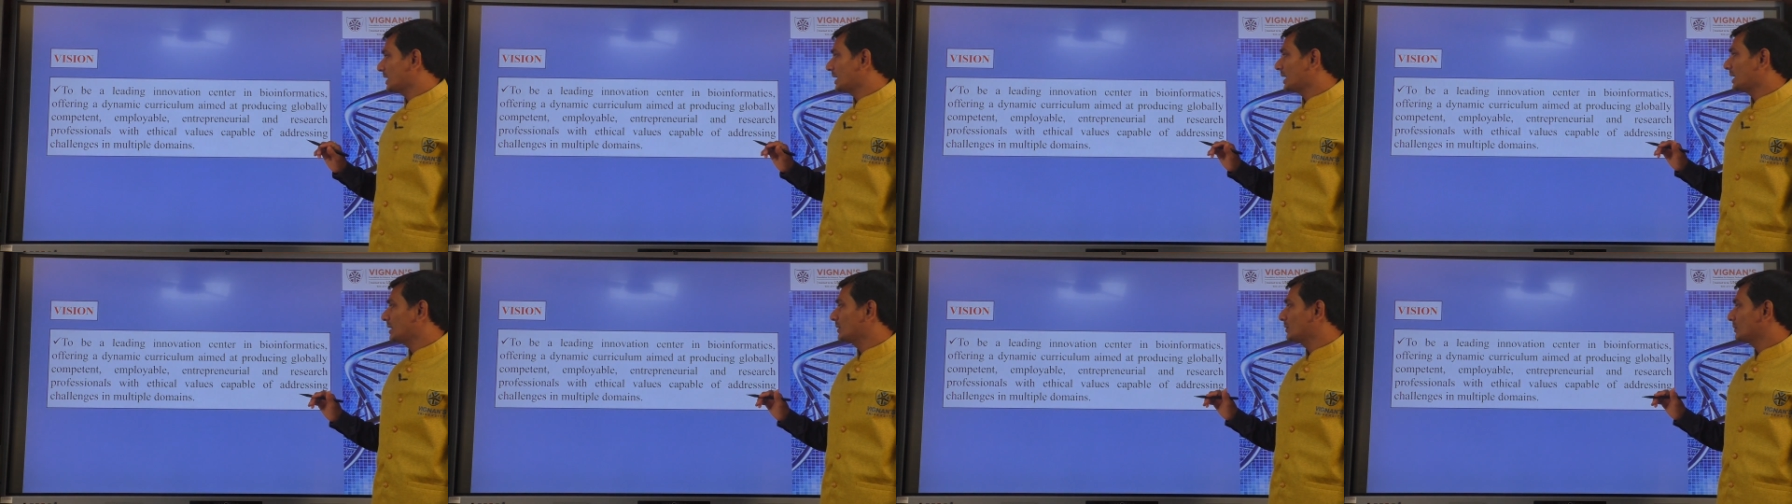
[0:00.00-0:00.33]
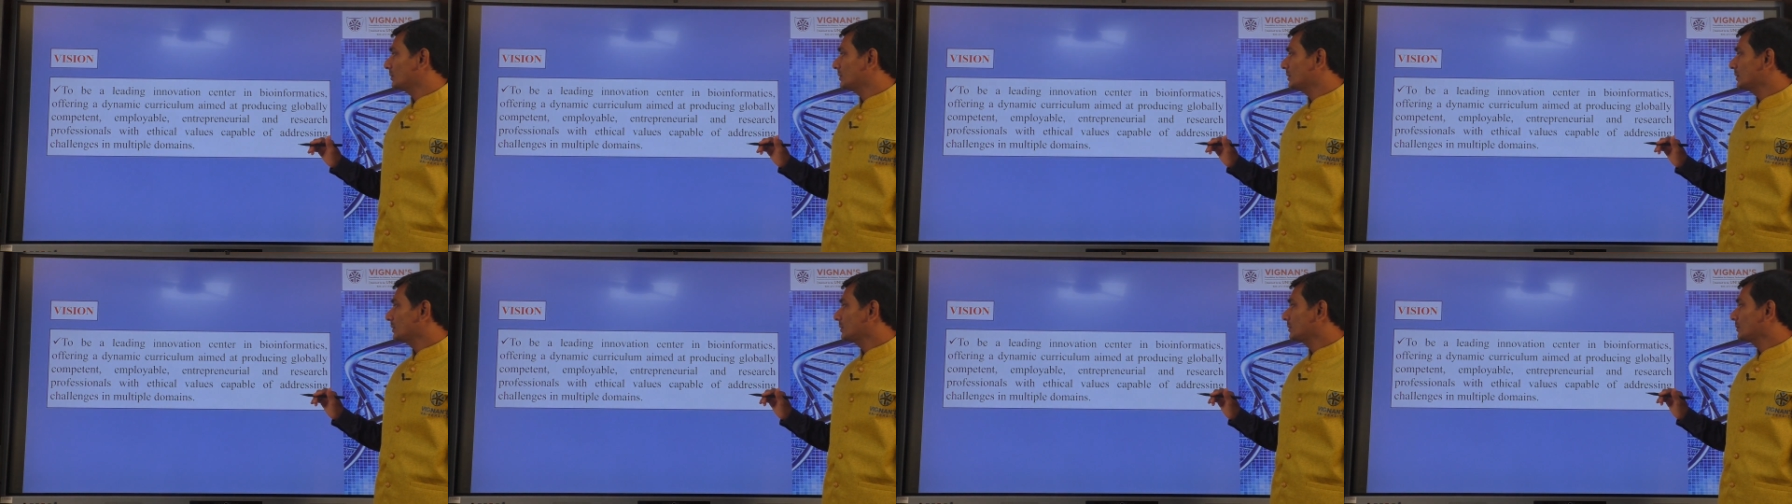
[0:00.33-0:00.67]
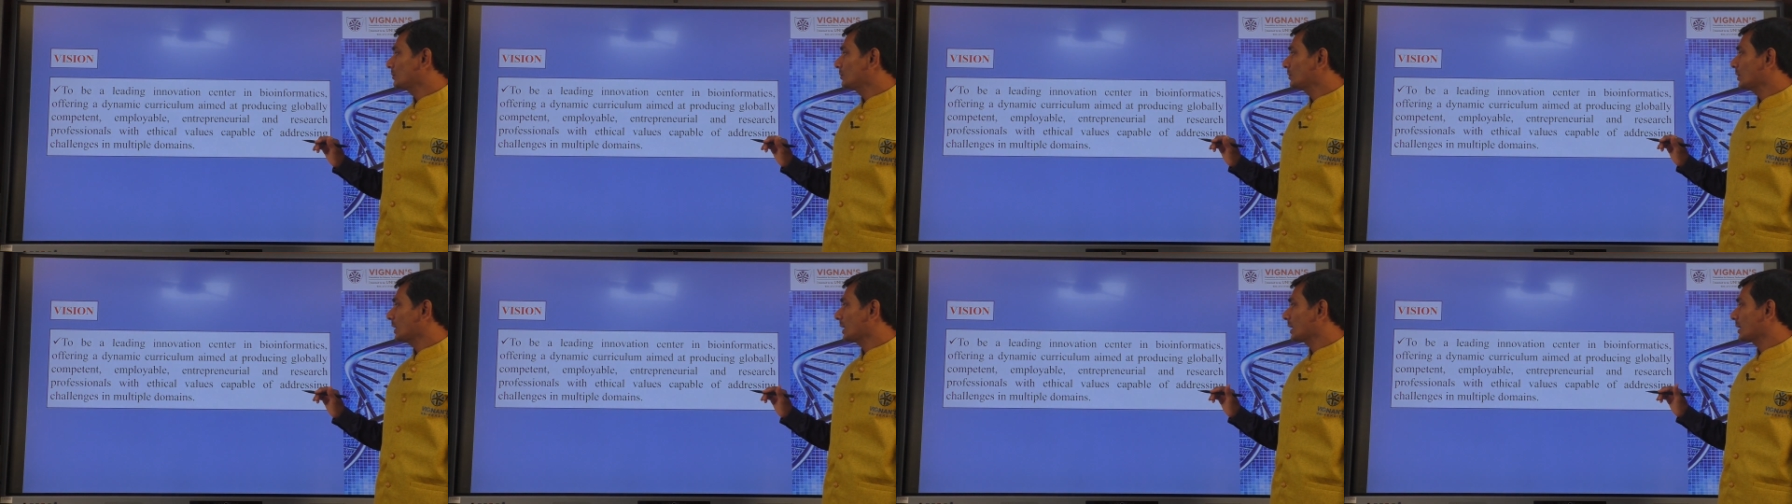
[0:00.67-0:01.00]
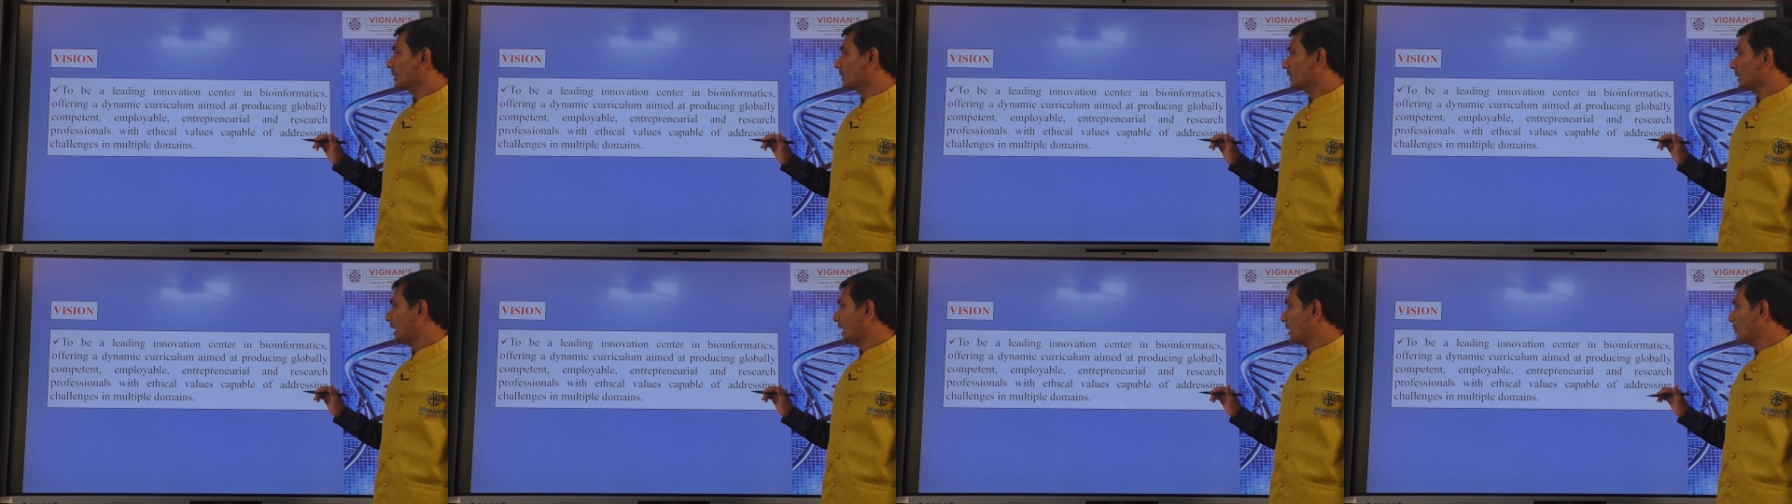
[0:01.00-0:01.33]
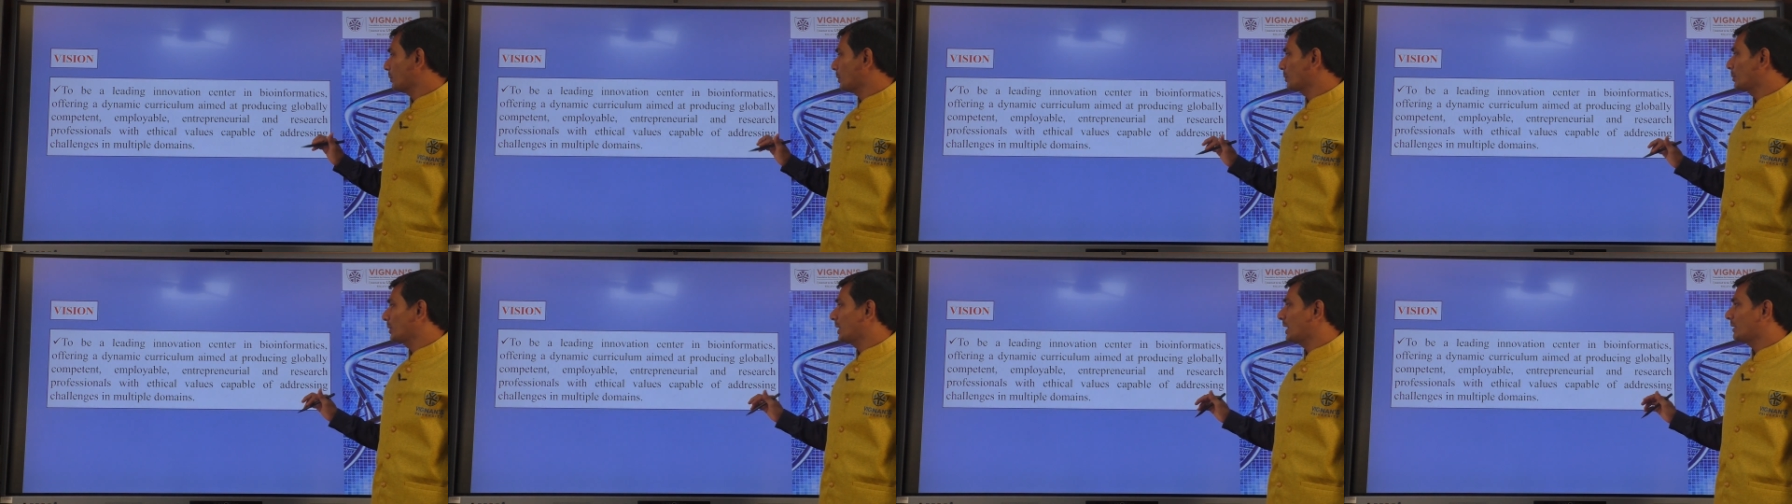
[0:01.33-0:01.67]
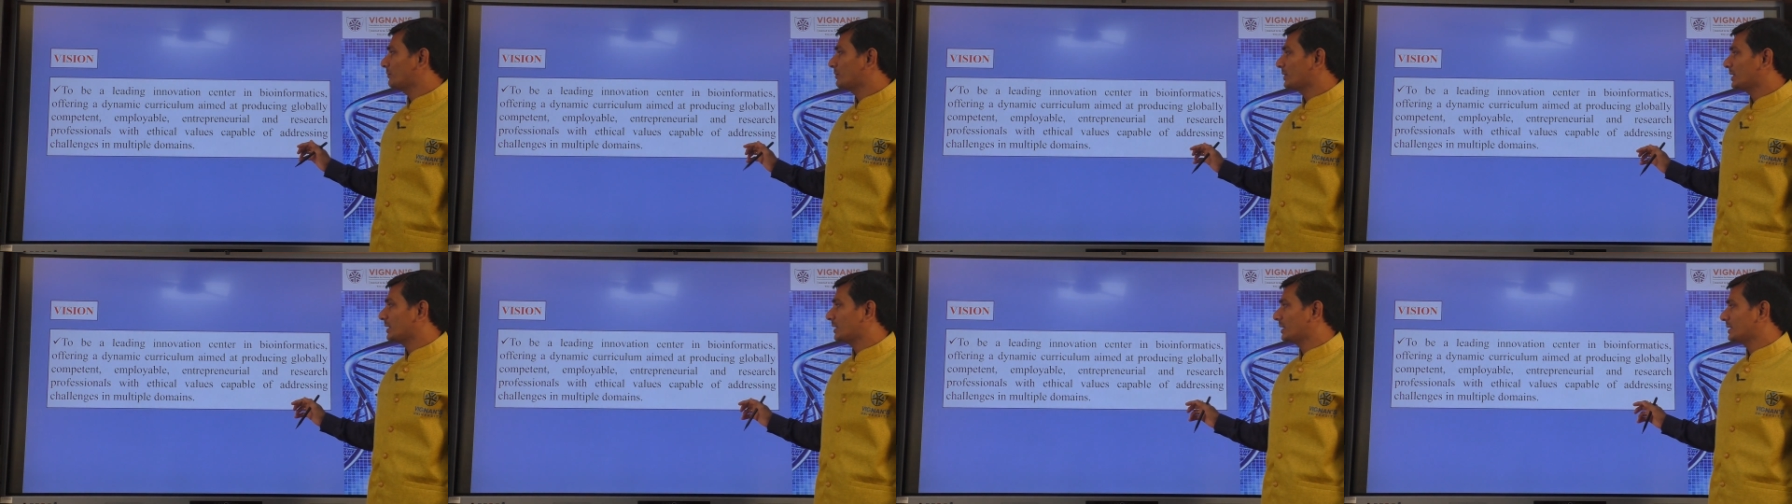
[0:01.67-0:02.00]
and who are capable of
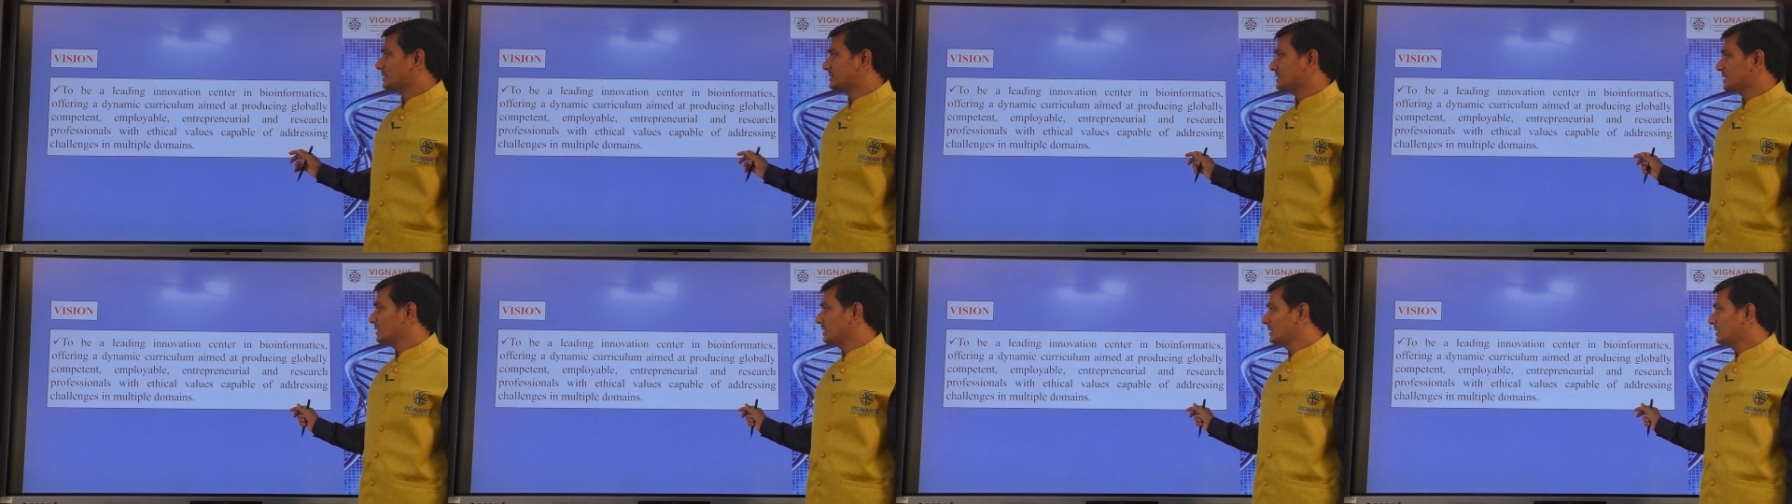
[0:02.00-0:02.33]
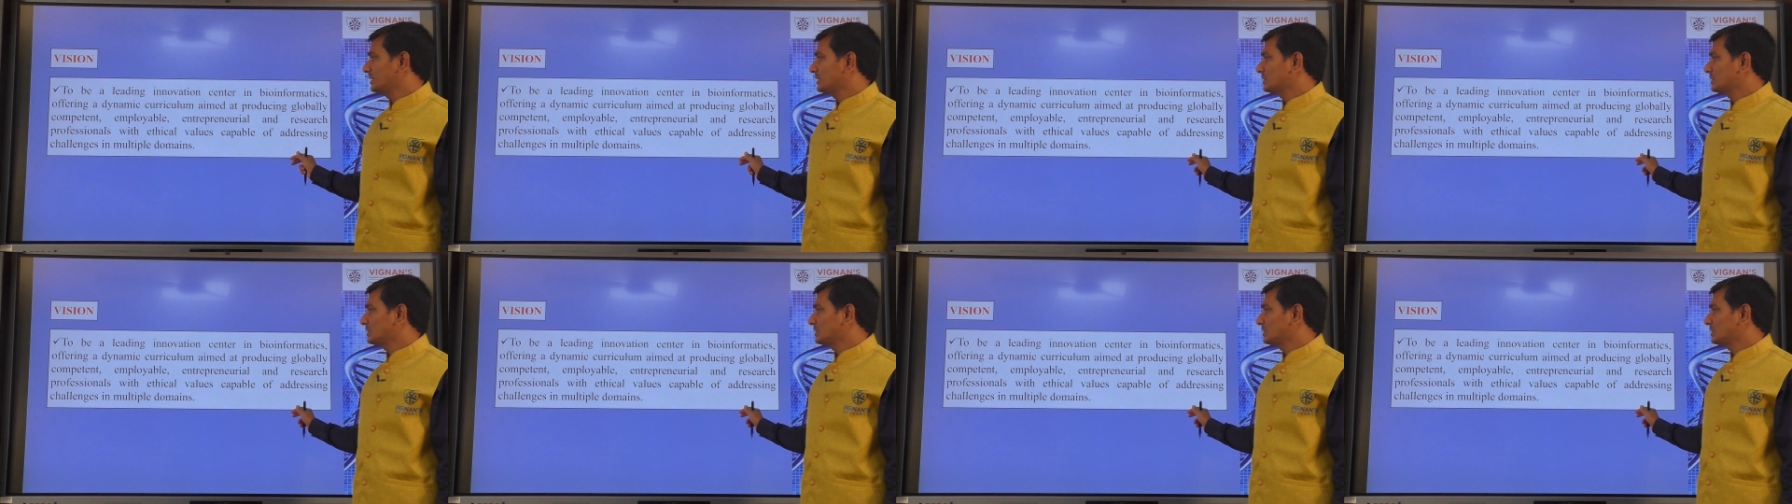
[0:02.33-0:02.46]
addressing